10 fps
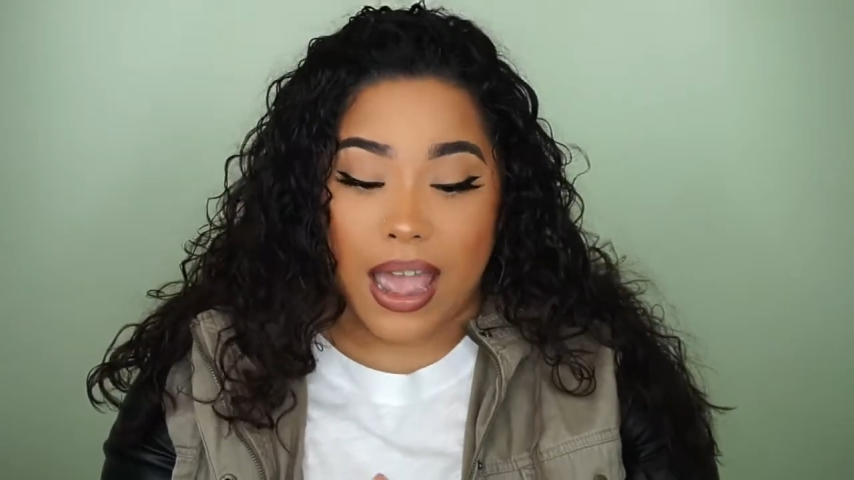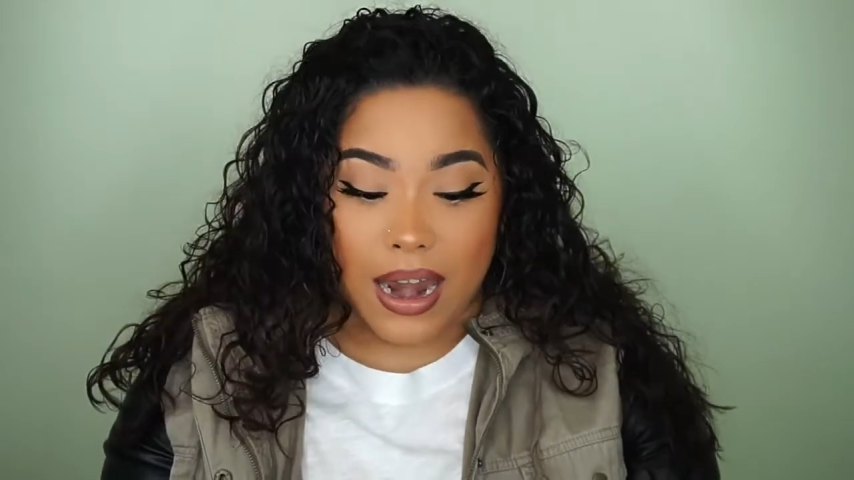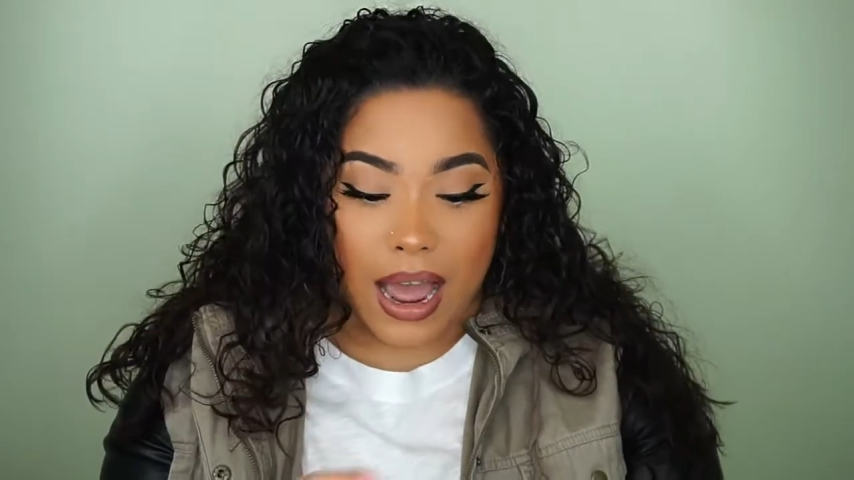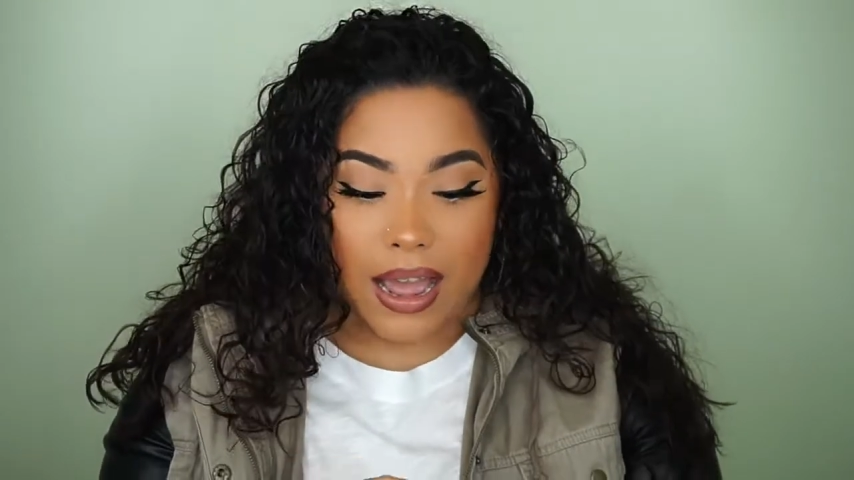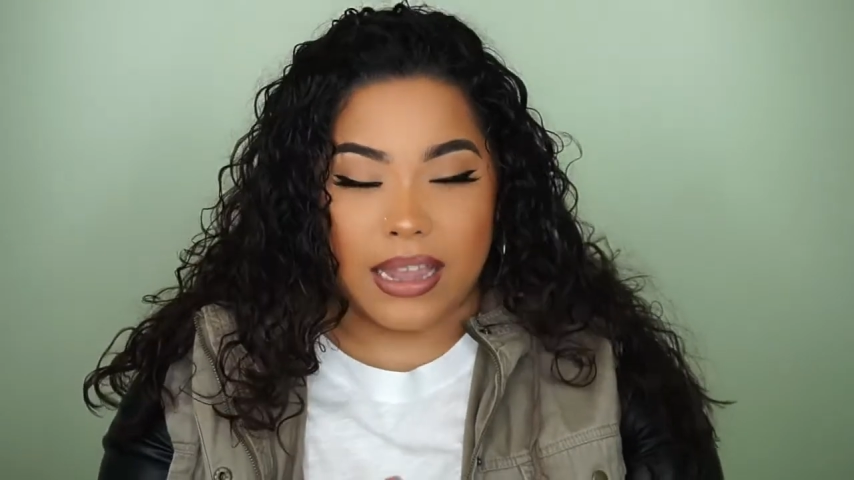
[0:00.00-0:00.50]

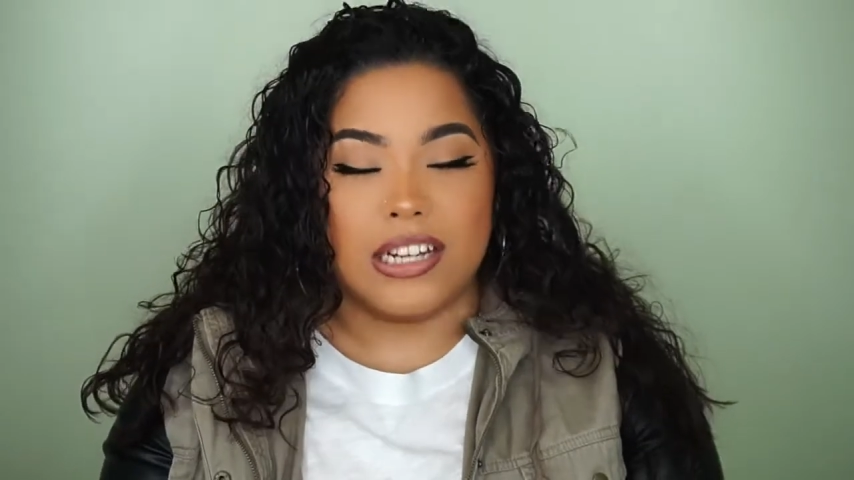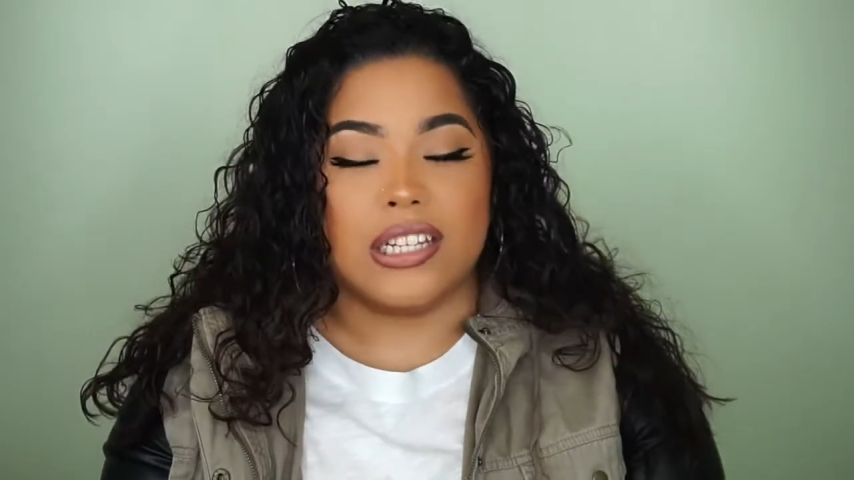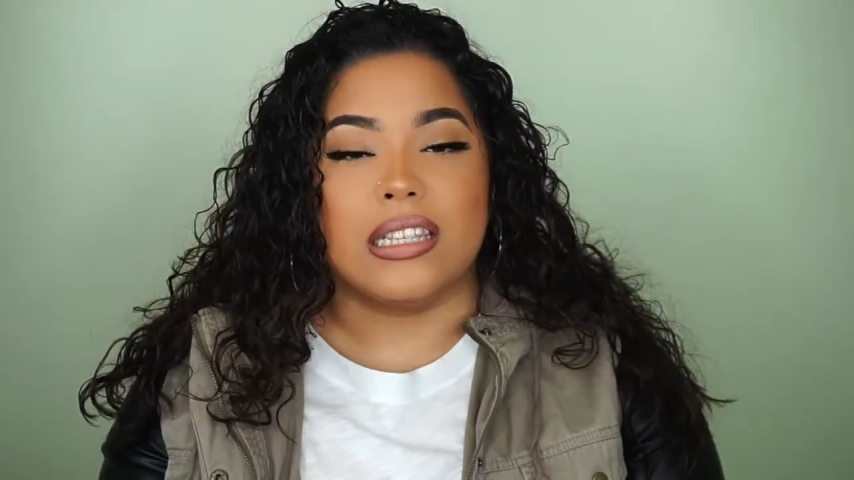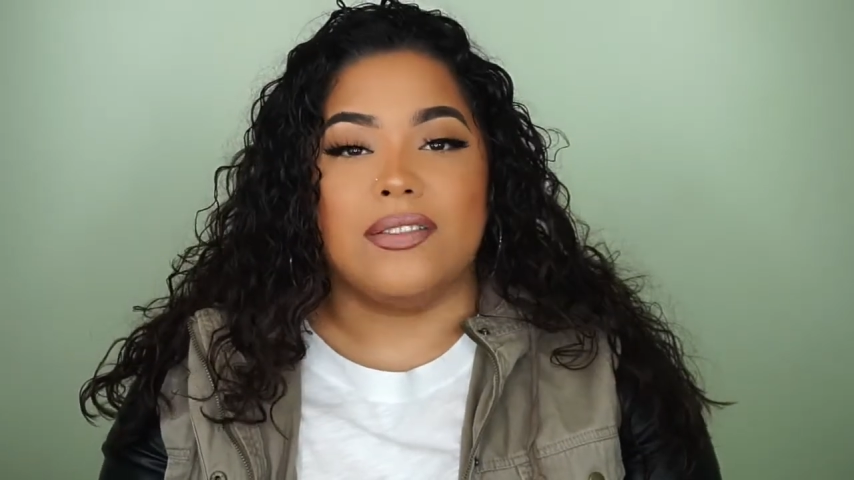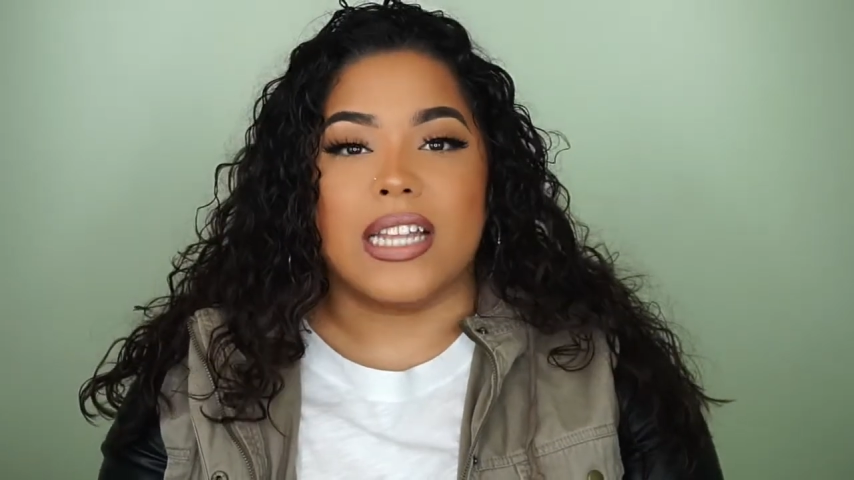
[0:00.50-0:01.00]
And it
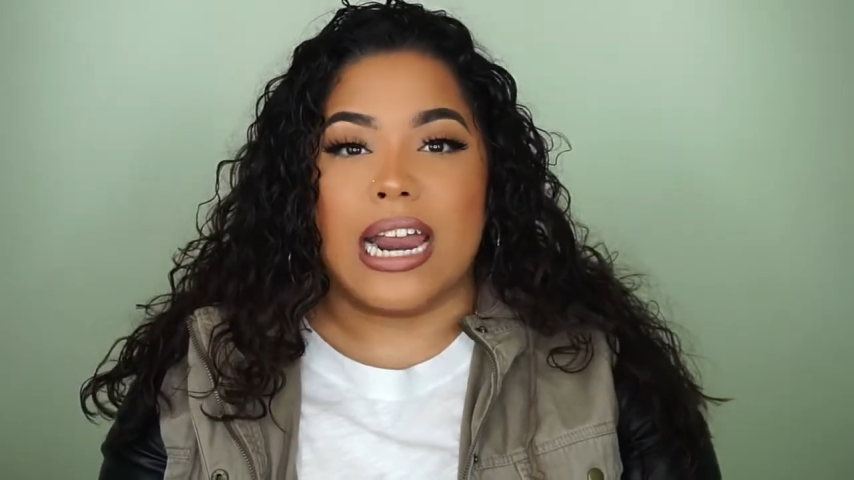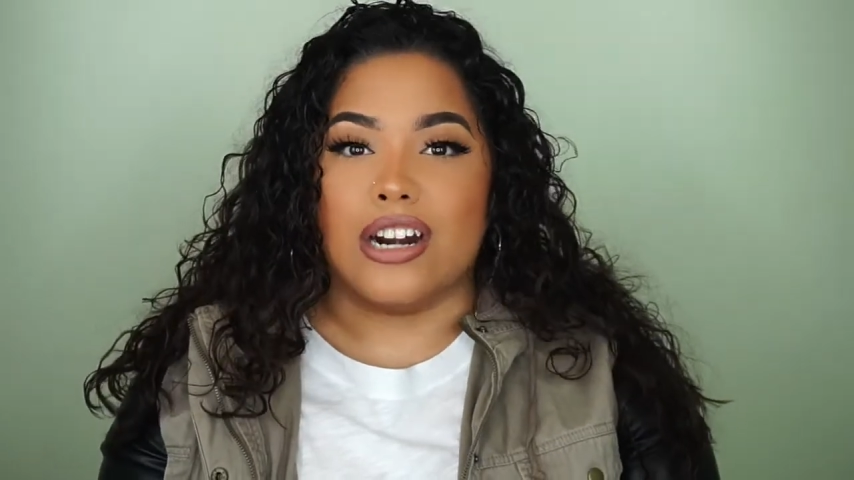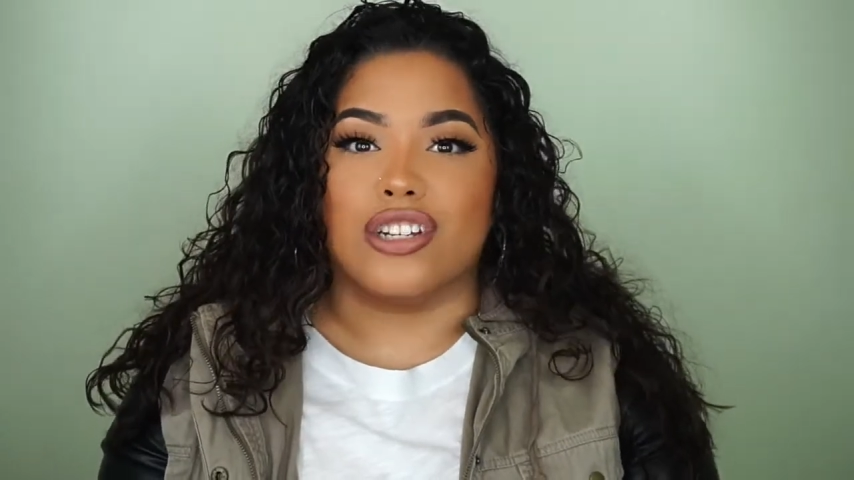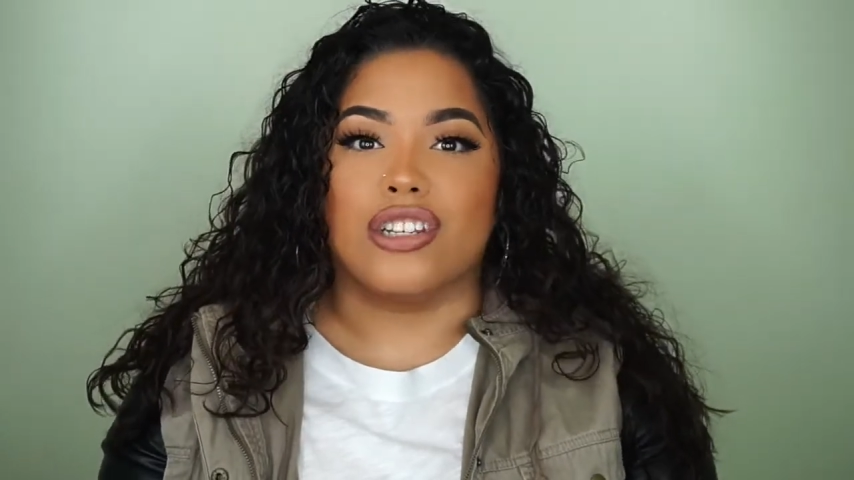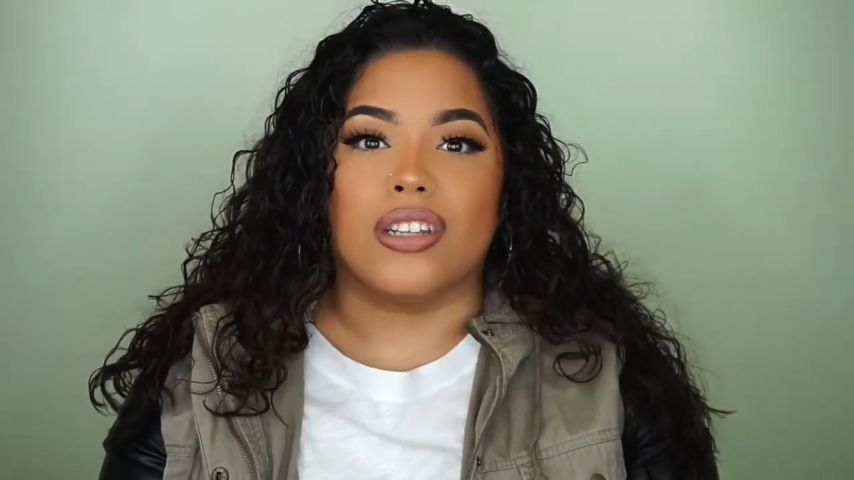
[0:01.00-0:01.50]
just leaves the
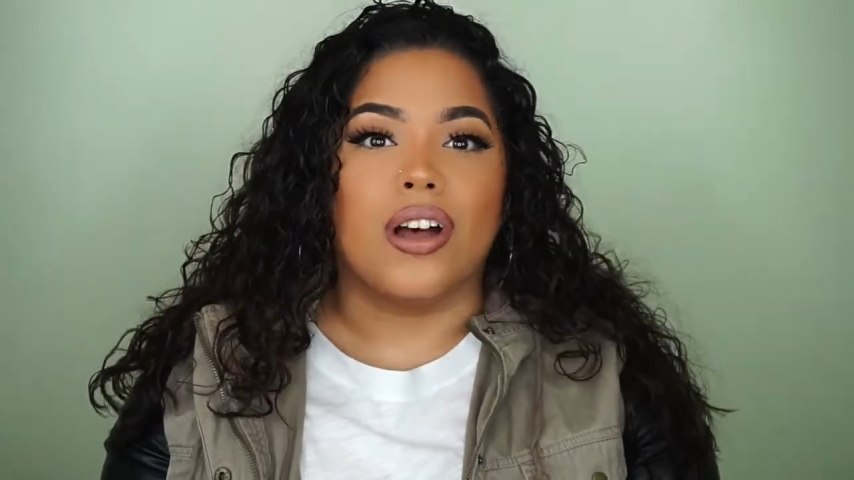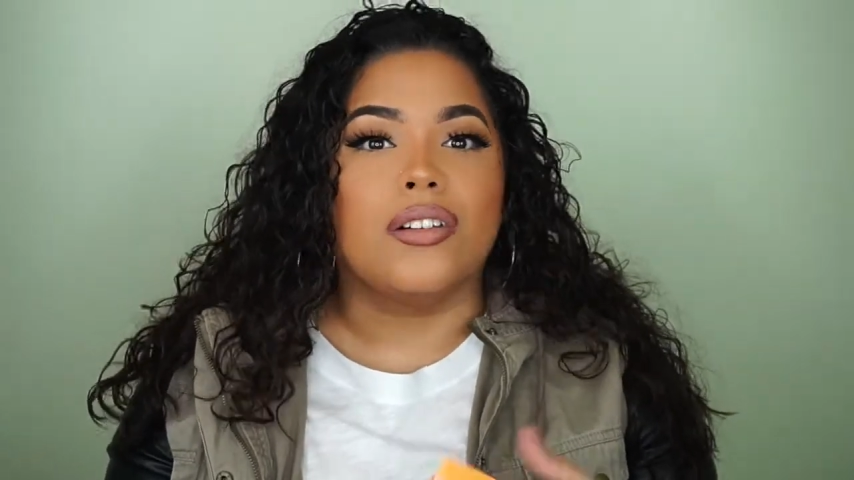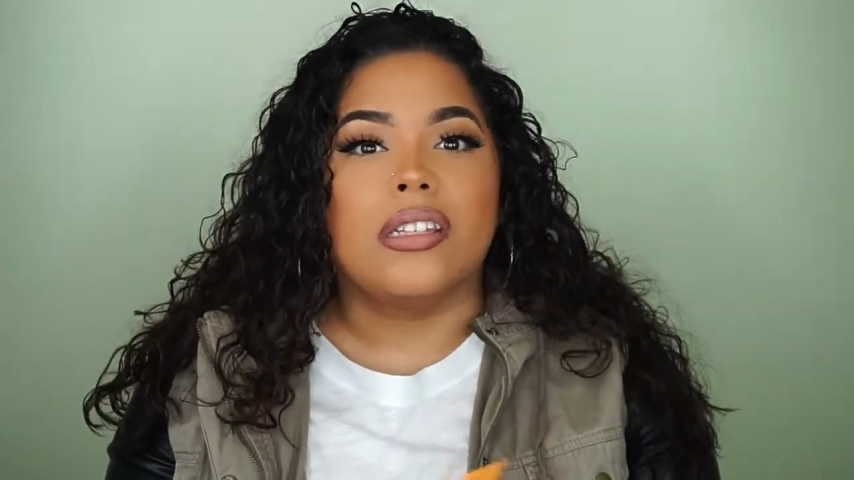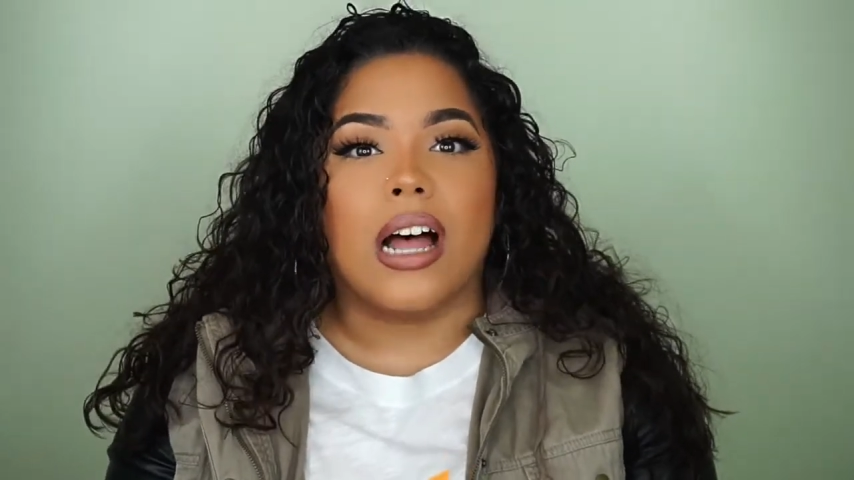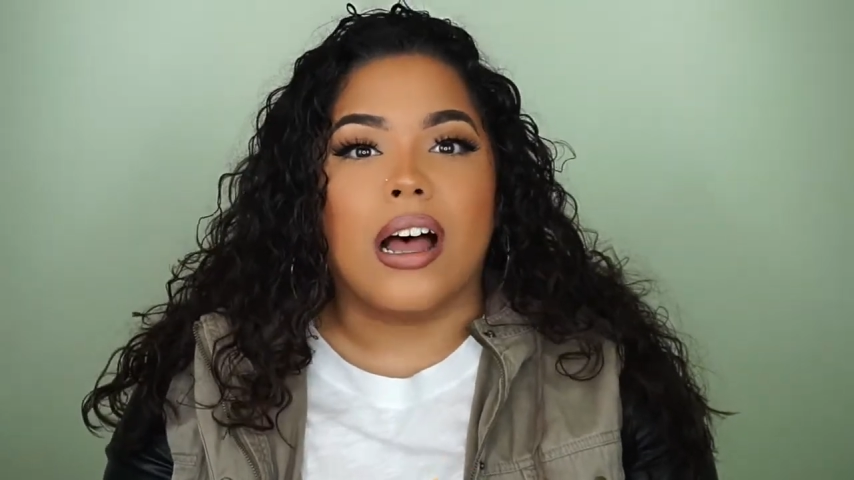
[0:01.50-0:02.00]
hair
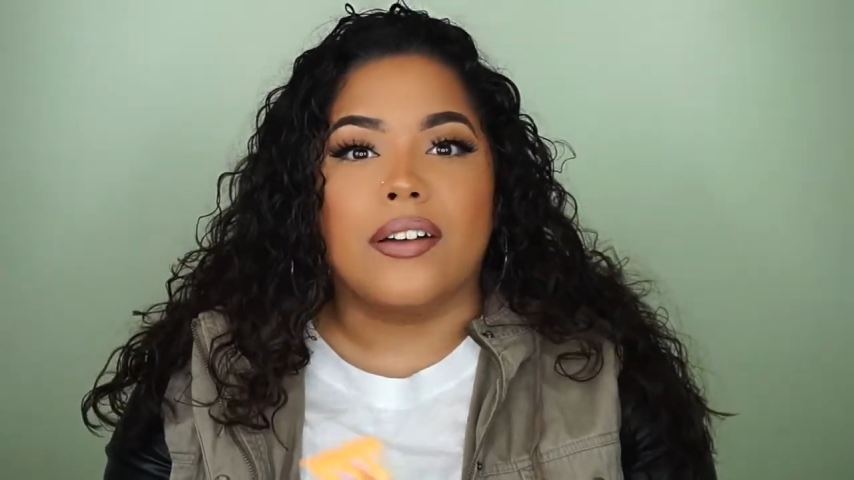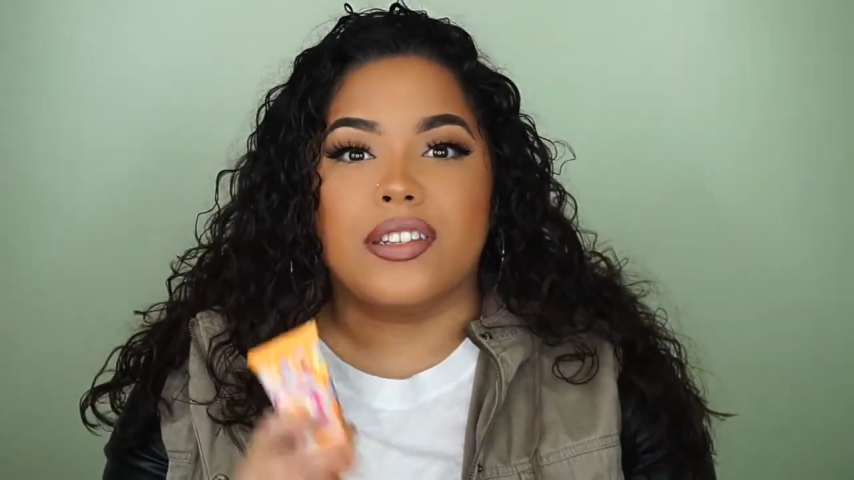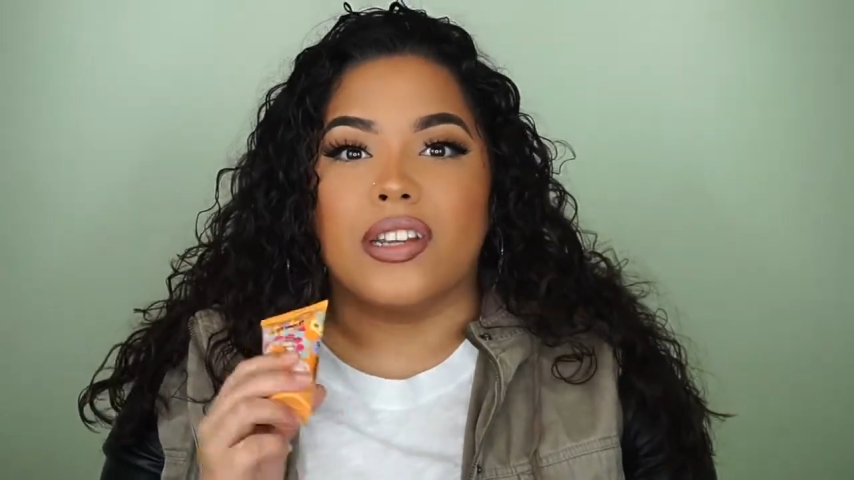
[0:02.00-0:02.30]
so soft,